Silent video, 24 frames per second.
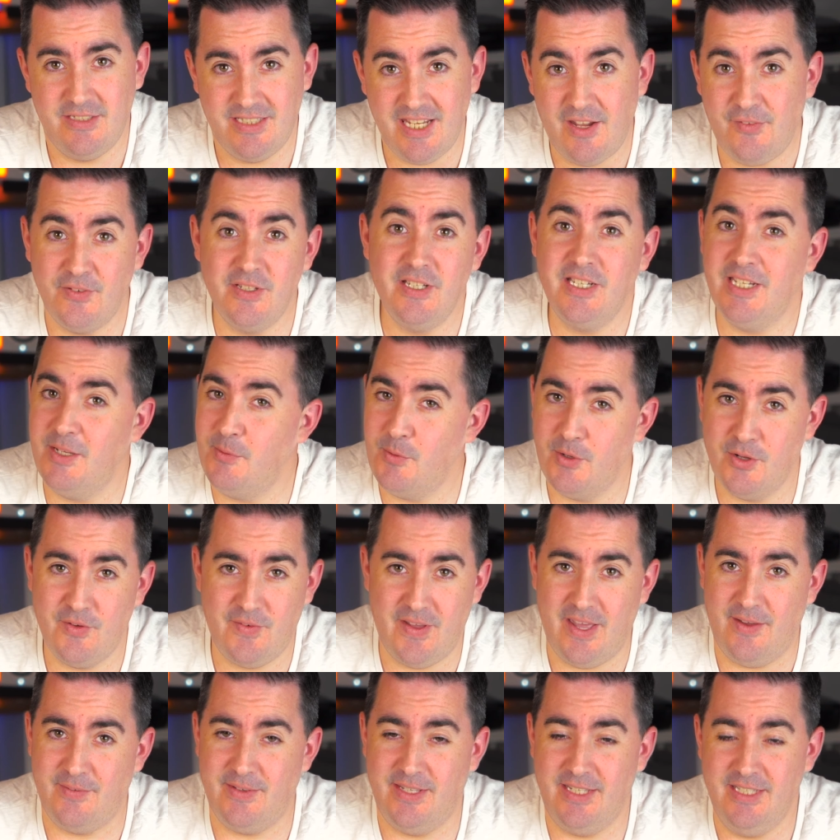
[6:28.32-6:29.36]
Definitely worth
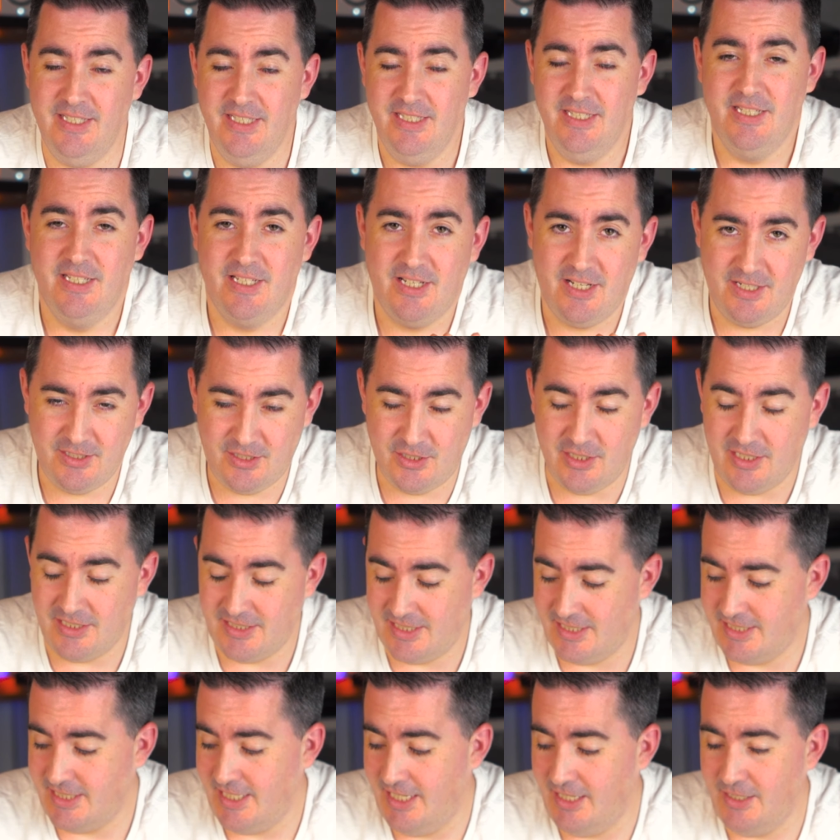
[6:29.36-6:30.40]
having. As I
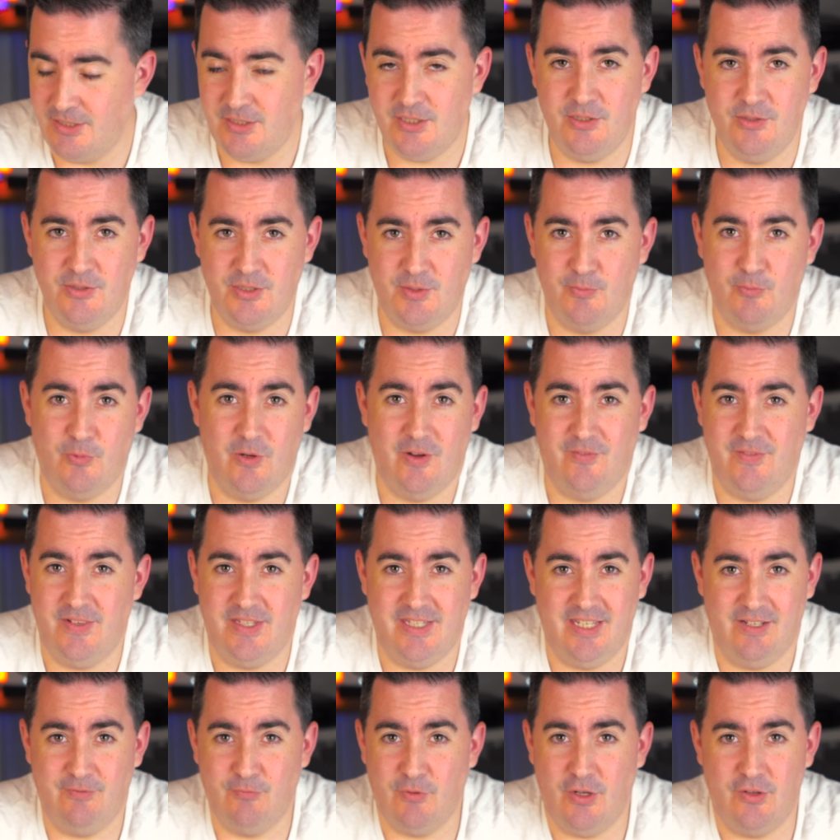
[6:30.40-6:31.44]
say, I do use them for
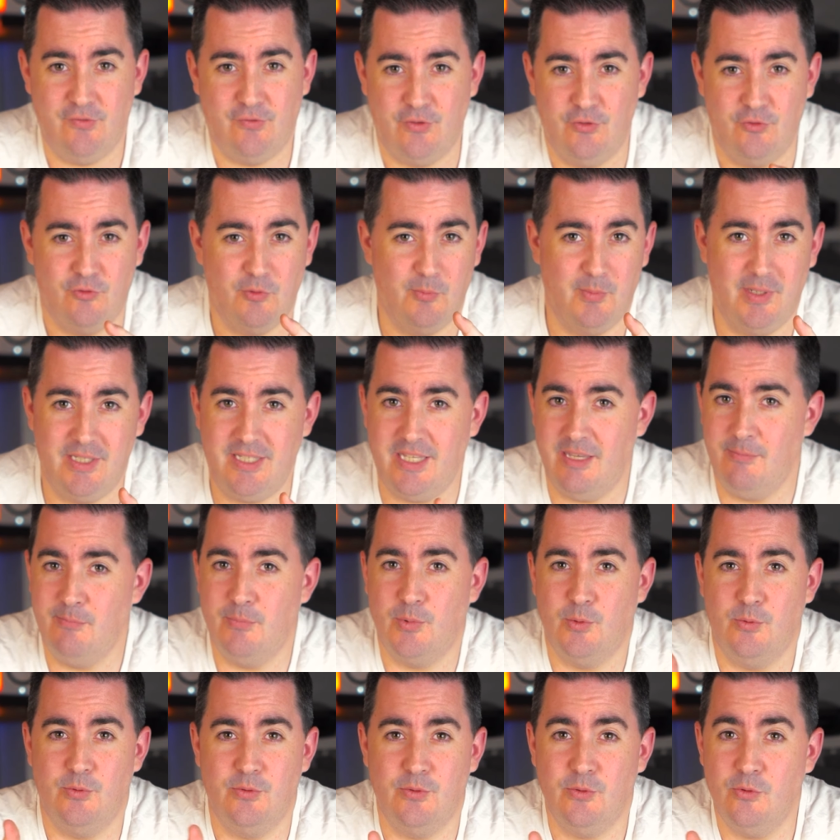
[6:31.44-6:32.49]
everything, right through from my
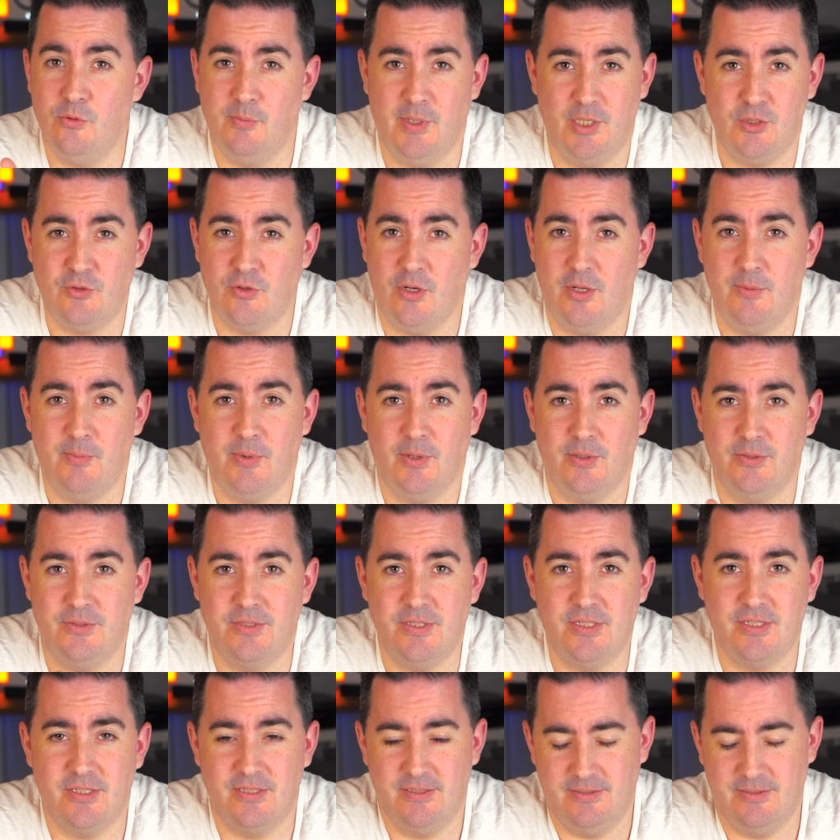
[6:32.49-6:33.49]
gimbal, all my tripods.